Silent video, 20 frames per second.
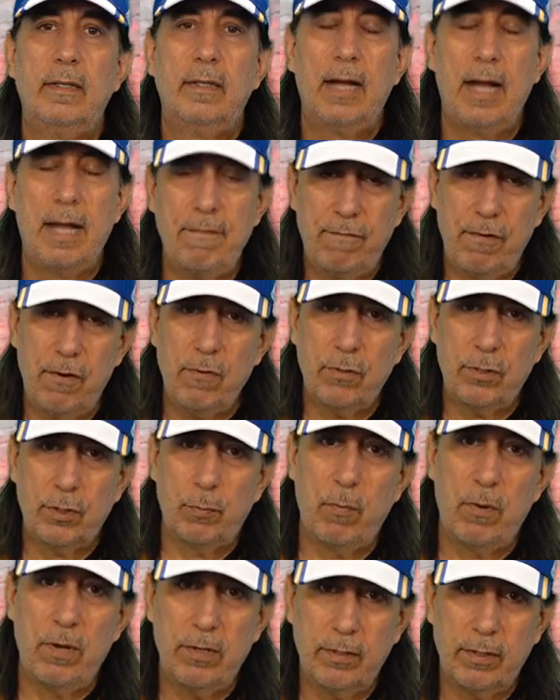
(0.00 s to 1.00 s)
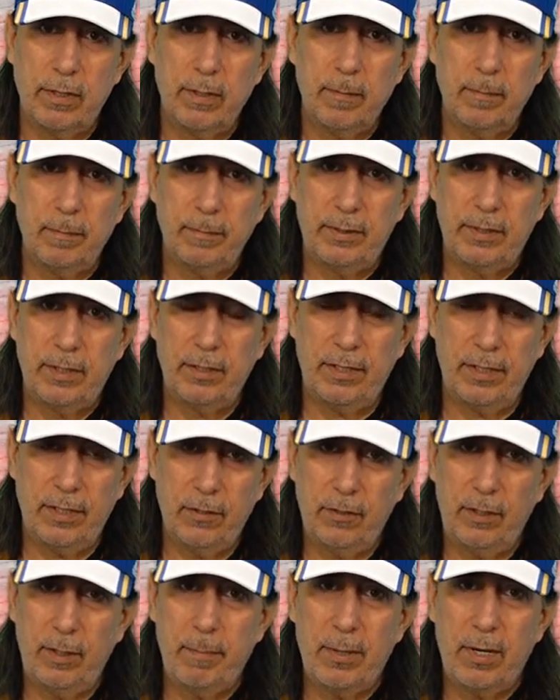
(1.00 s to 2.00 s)
Hi folks, welcome to the
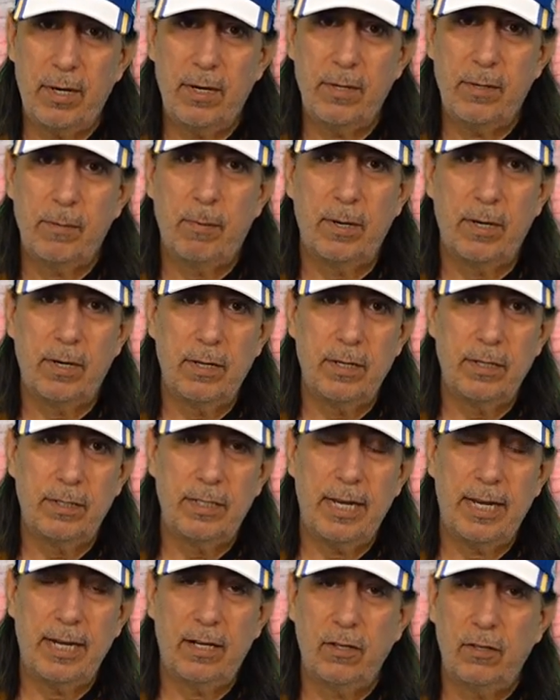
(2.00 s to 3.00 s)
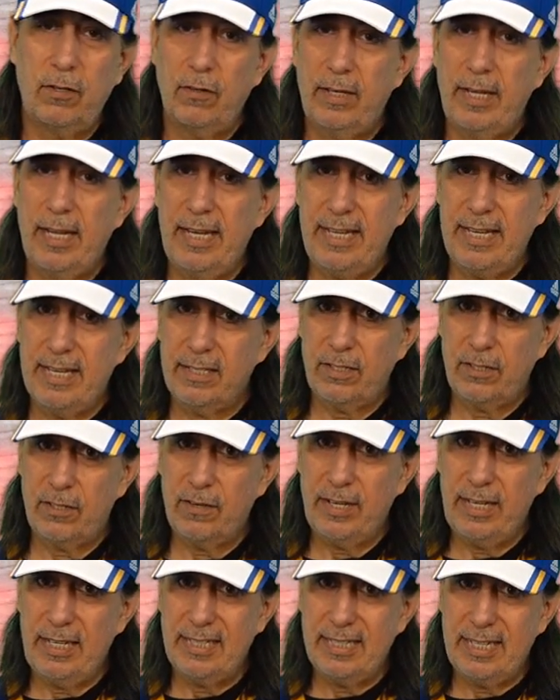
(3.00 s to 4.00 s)
Early Bird. We're going to take a look at
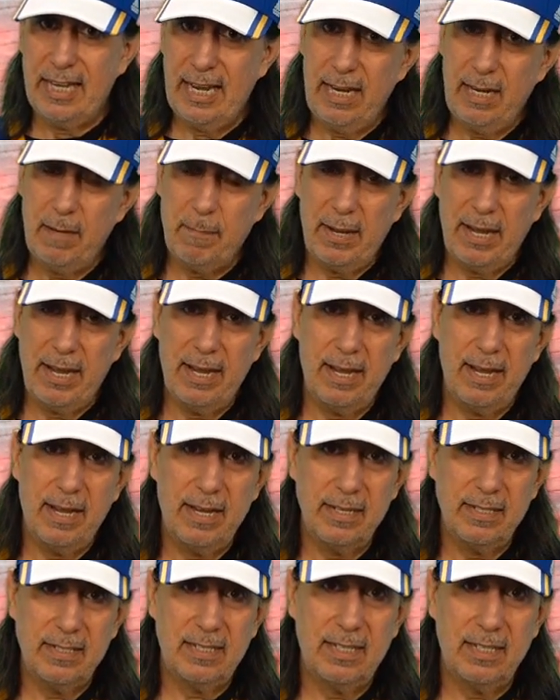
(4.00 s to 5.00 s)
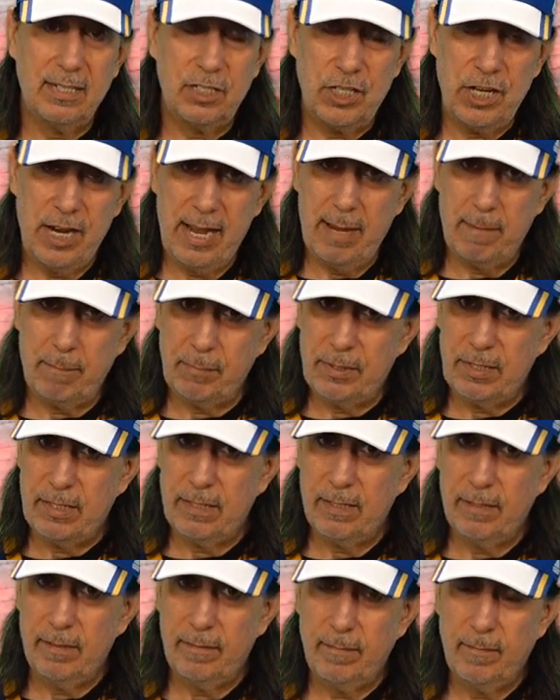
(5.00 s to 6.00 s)
yesterday's game as the
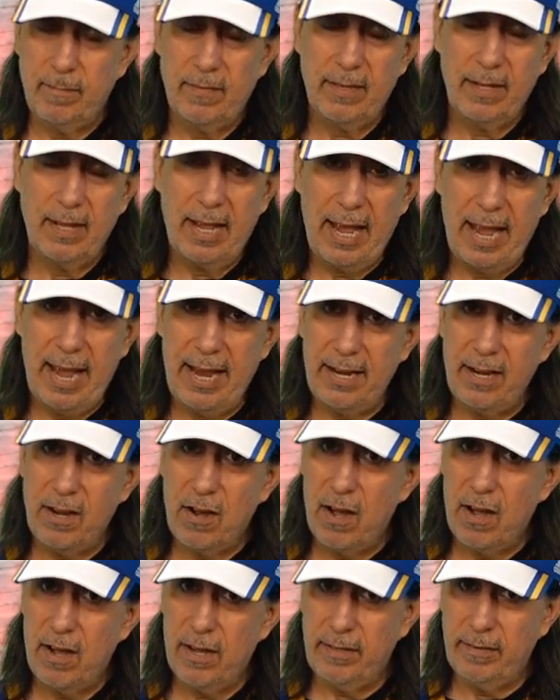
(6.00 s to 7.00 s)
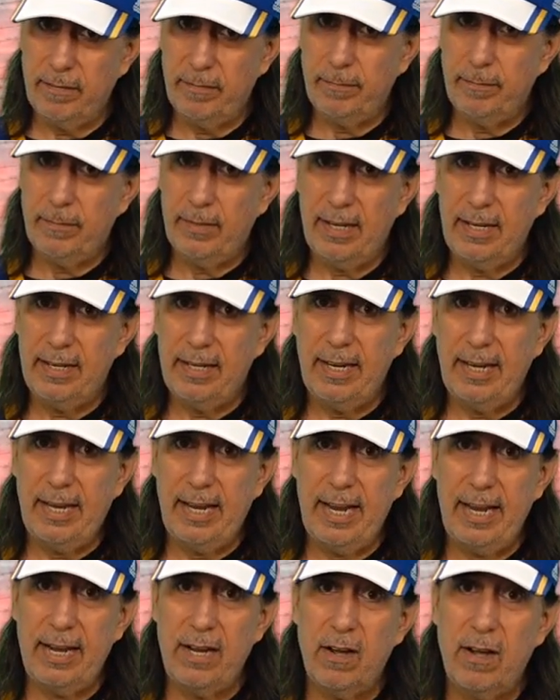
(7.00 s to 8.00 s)
champs hang on, and they
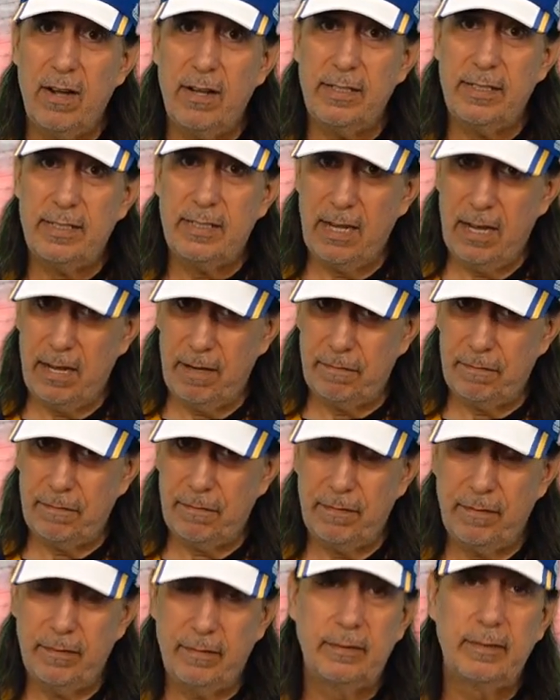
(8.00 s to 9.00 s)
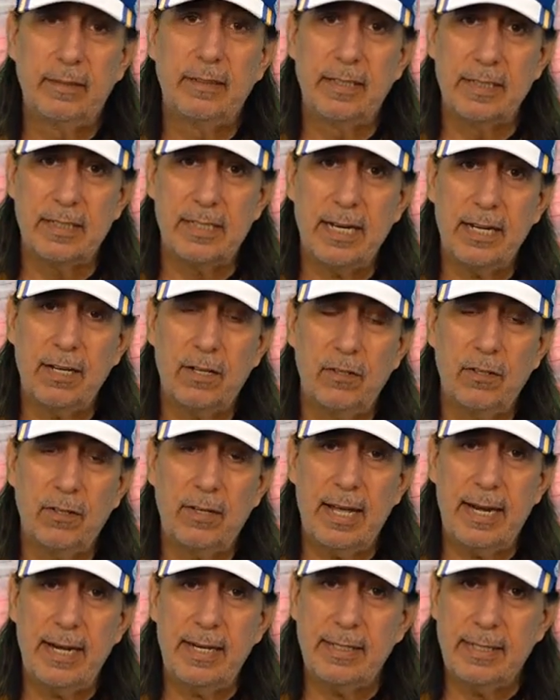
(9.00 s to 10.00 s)
hang on tough. Let's take a
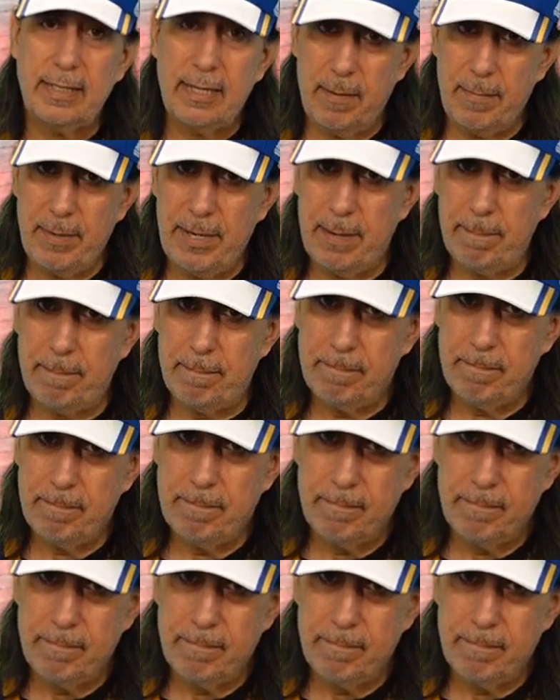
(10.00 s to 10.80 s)
look at it coming up.